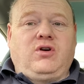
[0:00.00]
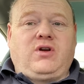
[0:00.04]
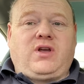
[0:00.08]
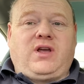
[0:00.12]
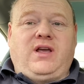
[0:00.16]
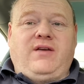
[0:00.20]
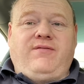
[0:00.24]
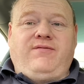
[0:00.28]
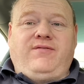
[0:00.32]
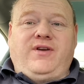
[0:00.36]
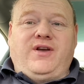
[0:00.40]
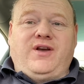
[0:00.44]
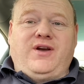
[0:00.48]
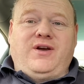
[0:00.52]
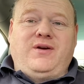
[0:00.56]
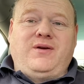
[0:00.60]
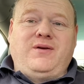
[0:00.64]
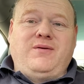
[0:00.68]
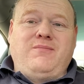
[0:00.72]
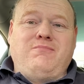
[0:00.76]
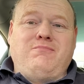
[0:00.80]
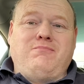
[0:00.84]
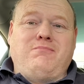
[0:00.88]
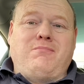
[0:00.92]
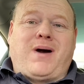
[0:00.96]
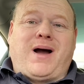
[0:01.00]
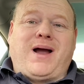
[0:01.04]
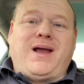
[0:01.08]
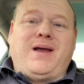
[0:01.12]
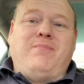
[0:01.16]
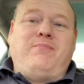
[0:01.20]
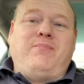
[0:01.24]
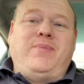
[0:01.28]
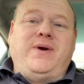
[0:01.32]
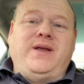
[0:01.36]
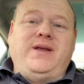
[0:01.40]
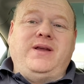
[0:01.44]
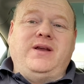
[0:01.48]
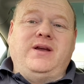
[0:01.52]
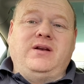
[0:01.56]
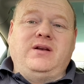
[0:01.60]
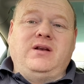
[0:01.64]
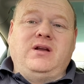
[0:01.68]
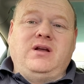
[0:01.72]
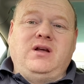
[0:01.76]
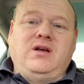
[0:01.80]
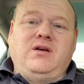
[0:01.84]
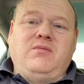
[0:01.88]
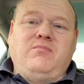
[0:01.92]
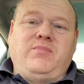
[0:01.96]
give you my opinion,
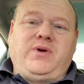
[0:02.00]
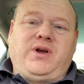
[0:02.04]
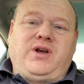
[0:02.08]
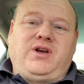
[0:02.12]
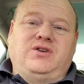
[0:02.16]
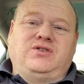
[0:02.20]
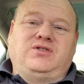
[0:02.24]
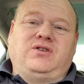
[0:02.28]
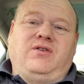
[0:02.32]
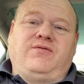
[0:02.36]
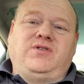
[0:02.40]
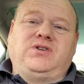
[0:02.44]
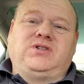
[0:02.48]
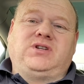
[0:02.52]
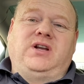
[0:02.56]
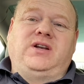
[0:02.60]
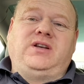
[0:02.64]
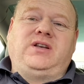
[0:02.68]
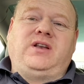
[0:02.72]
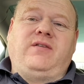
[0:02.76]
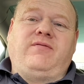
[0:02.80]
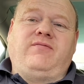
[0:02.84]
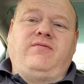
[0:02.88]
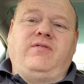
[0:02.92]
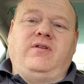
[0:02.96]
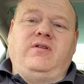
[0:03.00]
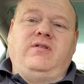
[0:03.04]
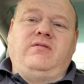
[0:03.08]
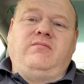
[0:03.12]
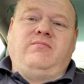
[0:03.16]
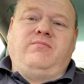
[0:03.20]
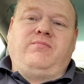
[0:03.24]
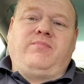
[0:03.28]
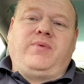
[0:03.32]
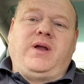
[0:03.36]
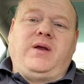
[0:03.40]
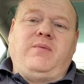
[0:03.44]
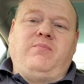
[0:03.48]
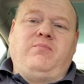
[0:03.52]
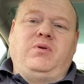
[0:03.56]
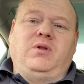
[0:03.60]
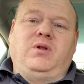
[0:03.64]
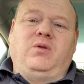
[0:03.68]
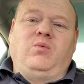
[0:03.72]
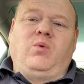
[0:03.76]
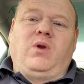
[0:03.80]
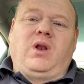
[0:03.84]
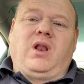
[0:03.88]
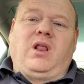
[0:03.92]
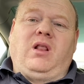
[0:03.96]
because obviously different
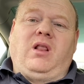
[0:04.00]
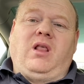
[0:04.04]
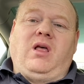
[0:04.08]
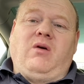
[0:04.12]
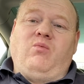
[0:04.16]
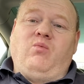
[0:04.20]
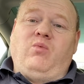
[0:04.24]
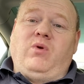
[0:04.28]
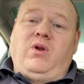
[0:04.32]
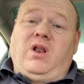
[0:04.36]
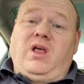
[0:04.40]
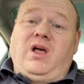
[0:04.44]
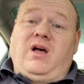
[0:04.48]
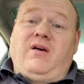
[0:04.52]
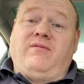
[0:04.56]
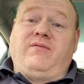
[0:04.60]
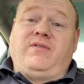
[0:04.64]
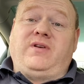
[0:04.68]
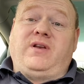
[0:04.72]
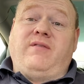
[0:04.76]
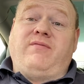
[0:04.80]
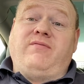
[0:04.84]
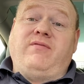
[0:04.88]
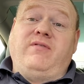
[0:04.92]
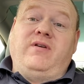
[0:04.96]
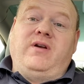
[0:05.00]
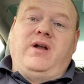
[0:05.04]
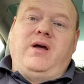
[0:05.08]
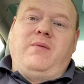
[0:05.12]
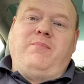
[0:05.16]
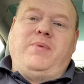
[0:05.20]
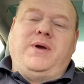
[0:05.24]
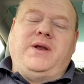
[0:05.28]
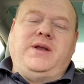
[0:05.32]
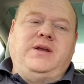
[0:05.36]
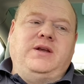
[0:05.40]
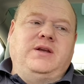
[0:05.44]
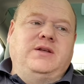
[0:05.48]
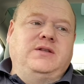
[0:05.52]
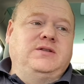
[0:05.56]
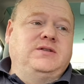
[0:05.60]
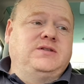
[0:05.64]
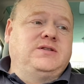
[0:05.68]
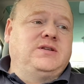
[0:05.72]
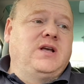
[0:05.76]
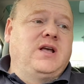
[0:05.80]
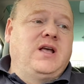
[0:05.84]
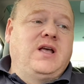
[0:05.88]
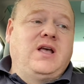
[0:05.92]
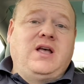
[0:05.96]
people will have different
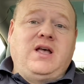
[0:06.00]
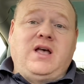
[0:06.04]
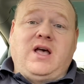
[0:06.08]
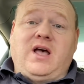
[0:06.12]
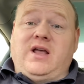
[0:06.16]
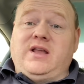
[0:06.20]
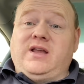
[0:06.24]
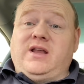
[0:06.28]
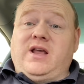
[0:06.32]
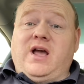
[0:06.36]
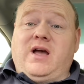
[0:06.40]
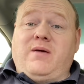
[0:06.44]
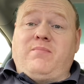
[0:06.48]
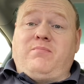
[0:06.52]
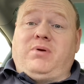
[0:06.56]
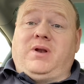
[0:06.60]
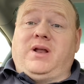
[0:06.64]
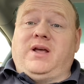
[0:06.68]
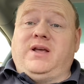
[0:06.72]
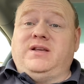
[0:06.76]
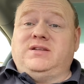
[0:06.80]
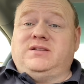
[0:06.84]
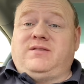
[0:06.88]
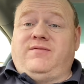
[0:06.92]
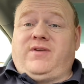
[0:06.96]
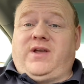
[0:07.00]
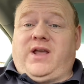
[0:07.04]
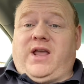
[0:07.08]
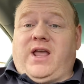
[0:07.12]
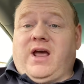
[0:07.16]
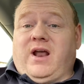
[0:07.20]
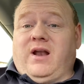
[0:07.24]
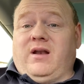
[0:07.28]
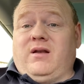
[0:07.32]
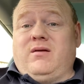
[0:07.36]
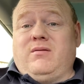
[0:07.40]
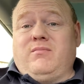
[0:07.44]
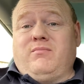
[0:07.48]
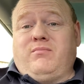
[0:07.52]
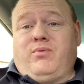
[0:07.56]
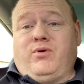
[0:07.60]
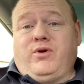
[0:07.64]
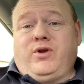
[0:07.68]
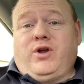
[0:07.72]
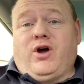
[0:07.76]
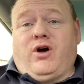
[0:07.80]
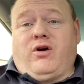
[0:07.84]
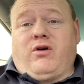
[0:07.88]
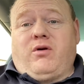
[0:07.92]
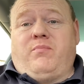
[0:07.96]
opinions. And yeah, please, if you can, put
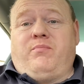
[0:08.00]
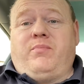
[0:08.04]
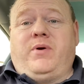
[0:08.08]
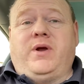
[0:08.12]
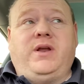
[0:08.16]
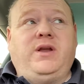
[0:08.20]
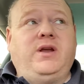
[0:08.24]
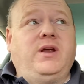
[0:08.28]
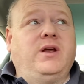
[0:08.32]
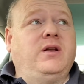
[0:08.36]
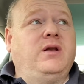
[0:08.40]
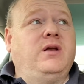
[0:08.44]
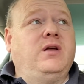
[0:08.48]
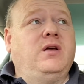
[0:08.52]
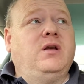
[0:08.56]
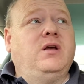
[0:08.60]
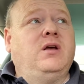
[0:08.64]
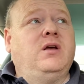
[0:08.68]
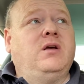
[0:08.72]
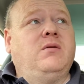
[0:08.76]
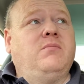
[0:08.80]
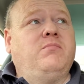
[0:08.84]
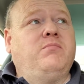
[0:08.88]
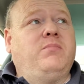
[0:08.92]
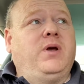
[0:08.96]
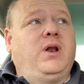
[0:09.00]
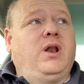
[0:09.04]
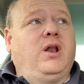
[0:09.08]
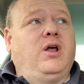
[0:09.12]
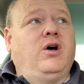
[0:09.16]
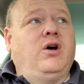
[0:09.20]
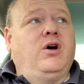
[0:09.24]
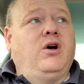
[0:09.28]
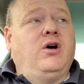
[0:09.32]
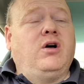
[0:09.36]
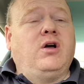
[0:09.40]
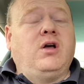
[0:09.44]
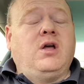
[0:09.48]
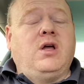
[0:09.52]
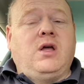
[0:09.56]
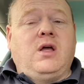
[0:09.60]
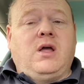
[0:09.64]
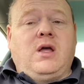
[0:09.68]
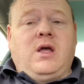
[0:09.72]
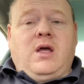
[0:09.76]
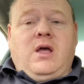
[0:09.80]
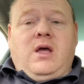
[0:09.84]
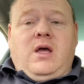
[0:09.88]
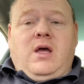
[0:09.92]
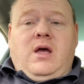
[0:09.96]
your opinion below.
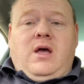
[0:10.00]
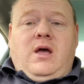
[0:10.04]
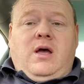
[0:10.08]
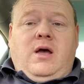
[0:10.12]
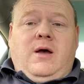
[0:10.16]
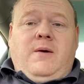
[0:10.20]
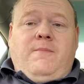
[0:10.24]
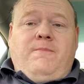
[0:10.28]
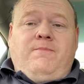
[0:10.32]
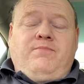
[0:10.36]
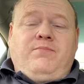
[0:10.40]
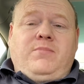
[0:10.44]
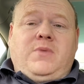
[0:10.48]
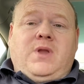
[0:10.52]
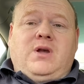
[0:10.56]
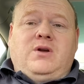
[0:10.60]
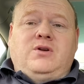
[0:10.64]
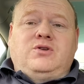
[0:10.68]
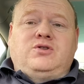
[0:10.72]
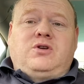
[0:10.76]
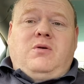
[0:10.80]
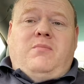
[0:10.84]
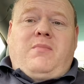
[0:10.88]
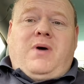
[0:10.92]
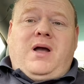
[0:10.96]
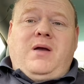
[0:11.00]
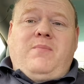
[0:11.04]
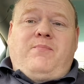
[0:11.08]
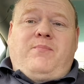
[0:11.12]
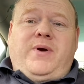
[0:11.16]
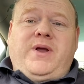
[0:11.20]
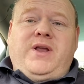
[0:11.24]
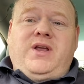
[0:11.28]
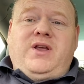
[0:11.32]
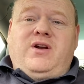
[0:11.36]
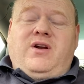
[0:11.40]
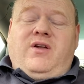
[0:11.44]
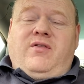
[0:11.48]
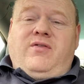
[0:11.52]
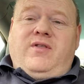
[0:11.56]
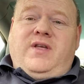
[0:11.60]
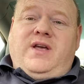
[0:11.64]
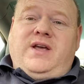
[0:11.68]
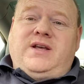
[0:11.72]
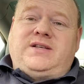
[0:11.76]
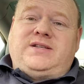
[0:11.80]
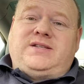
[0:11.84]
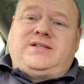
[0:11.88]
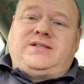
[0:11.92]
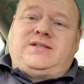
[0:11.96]
So my opinion on
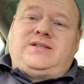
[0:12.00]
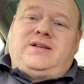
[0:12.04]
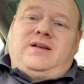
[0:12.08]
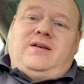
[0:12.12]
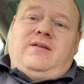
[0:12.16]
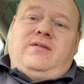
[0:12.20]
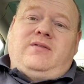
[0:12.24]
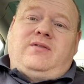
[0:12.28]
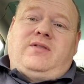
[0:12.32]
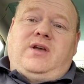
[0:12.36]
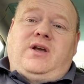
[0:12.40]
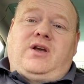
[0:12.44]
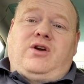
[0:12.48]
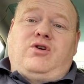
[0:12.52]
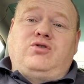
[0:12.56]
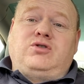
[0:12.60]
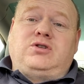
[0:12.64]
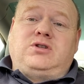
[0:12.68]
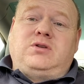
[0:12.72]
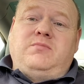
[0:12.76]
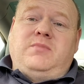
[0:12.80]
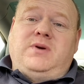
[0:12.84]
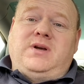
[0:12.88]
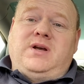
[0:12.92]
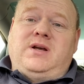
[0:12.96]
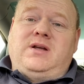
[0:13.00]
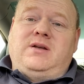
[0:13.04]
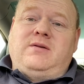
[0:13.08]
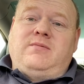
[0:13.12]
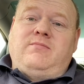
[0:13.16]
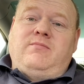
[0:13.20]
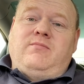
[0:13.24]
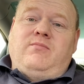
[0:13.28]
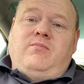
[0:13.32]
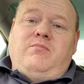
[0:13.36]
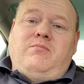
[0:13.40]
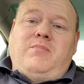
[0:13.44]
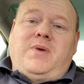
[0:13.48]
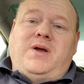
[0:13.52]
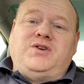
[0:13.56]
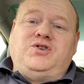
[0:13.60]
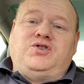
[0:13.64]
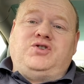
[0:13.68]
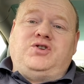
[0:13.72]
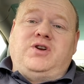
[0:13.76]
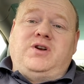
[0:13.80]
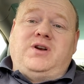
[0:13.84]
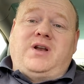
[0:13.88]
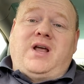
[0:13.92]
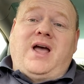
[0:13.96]
this, the customer
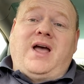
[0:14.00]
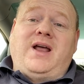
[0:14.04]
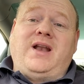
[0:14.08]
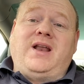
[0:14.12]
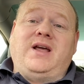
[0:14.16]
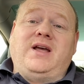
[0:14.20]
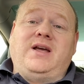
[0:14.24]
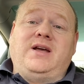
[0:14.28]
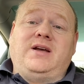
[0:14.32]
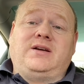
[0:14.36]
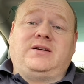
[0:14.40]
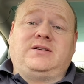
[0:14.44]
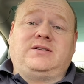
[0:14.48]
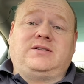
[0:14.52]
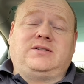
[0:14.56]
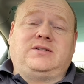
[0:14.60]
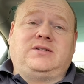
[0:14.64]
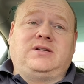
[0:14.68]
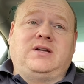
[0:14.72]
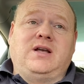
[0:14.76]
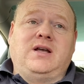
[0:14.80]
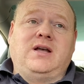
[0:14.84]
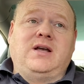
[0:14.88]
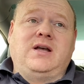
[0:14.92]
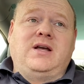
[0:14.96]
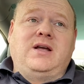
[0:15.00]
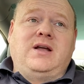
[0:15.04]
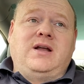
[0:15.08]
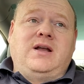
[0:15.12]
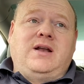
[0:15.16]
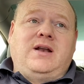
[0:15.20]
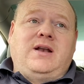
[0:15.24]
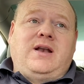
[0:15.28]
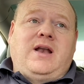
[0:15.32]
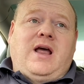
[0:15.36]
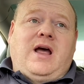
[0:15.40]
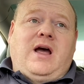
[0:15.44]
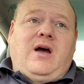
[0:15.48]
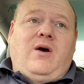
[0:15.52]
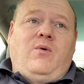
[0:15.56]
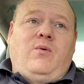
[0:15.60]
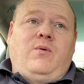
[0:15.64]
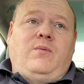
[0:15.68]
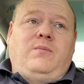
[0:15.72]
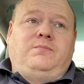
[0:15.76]
mentioned headaches. Now,